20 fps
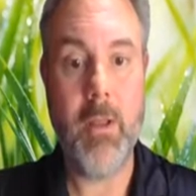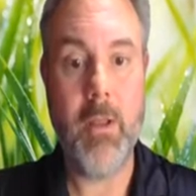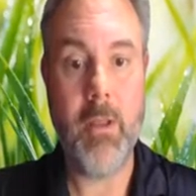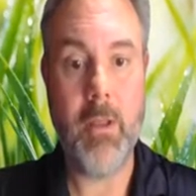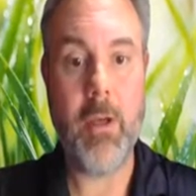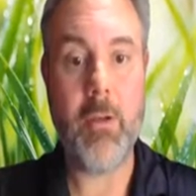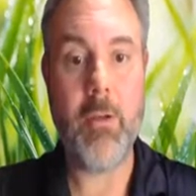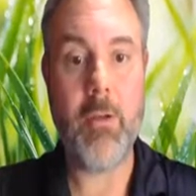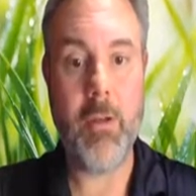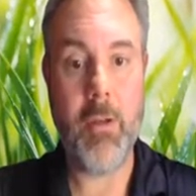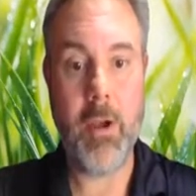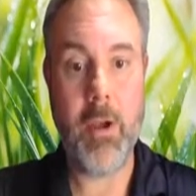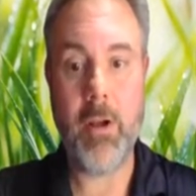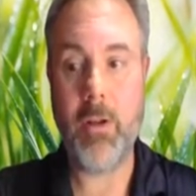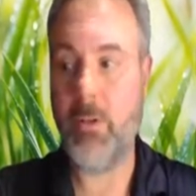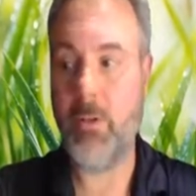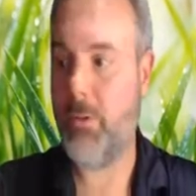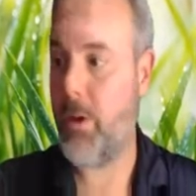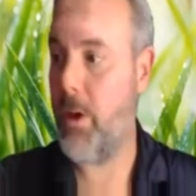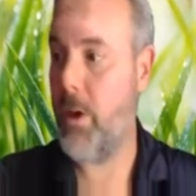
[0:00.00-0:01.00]
The other thing
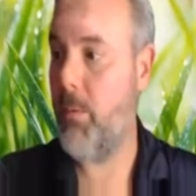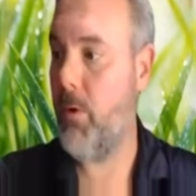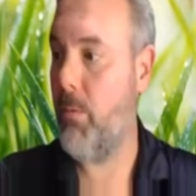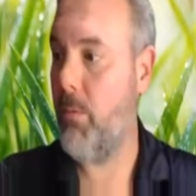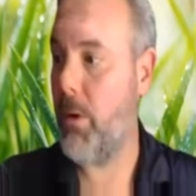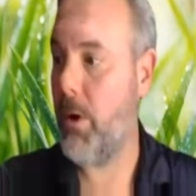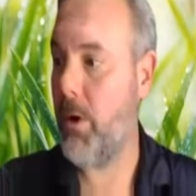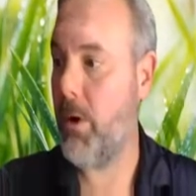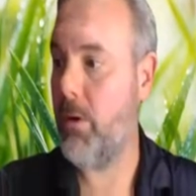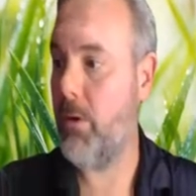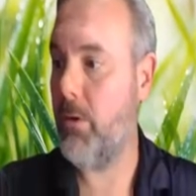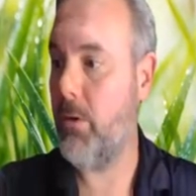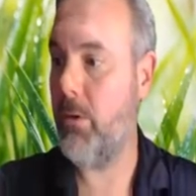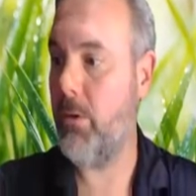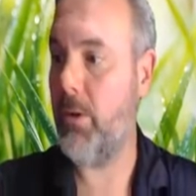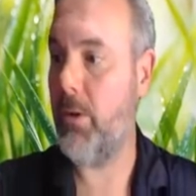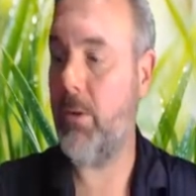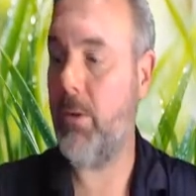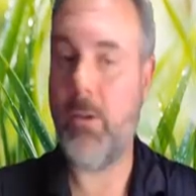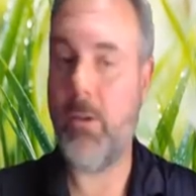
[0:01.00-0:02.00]
I'll say about markers
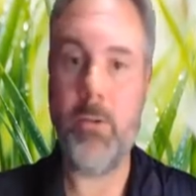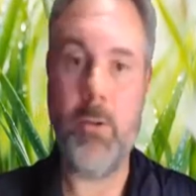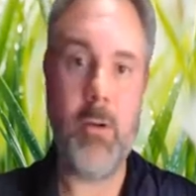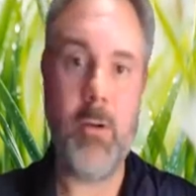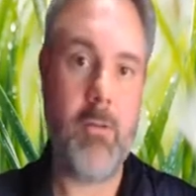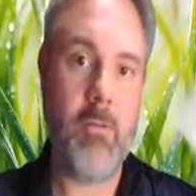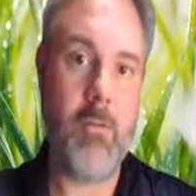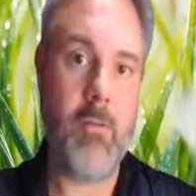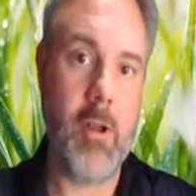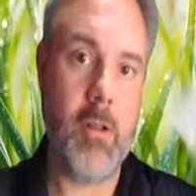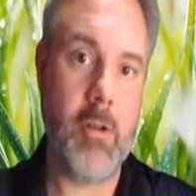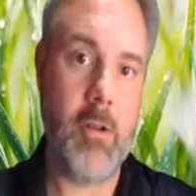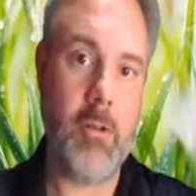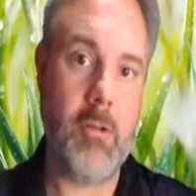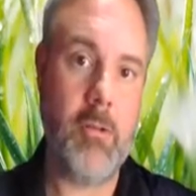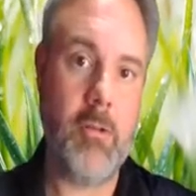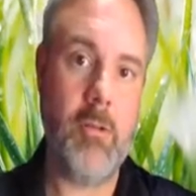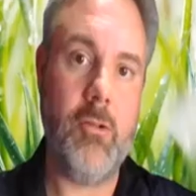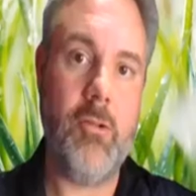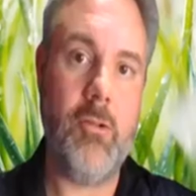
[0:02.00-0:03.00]
is that they sort of fall into
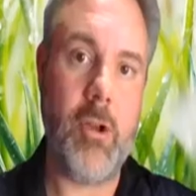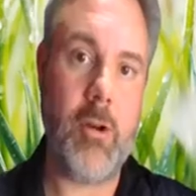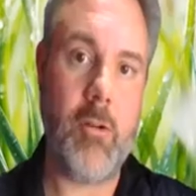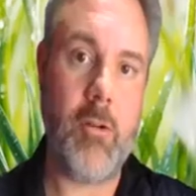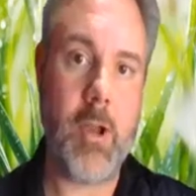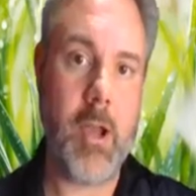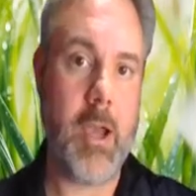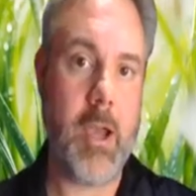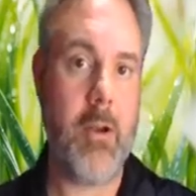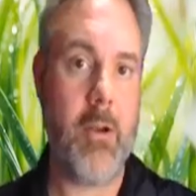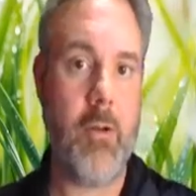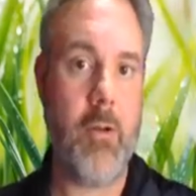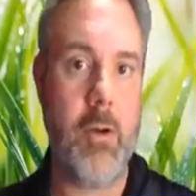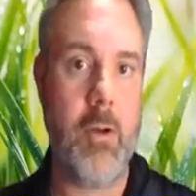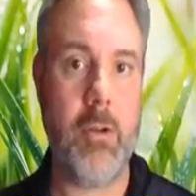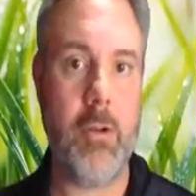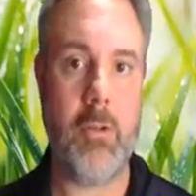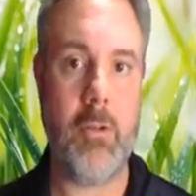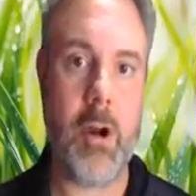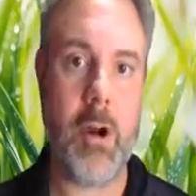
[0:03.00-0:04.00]
two general
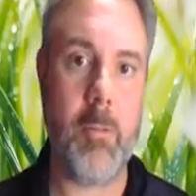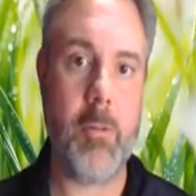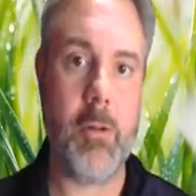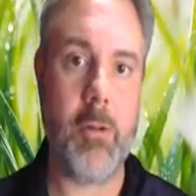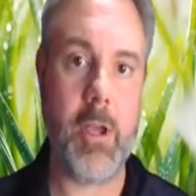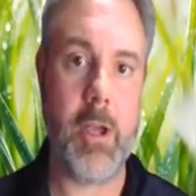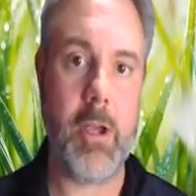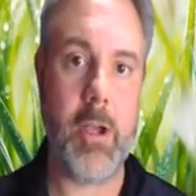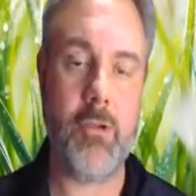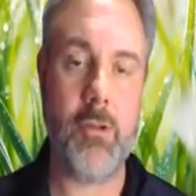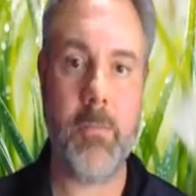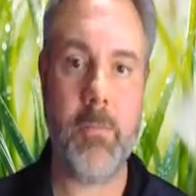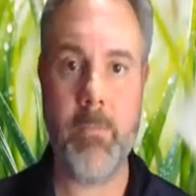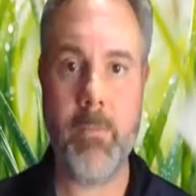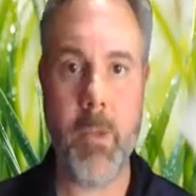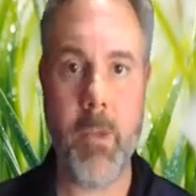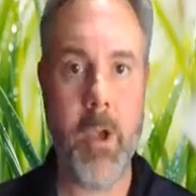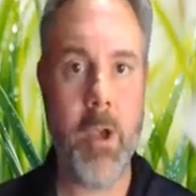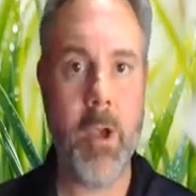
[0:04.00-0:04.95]
categories for application.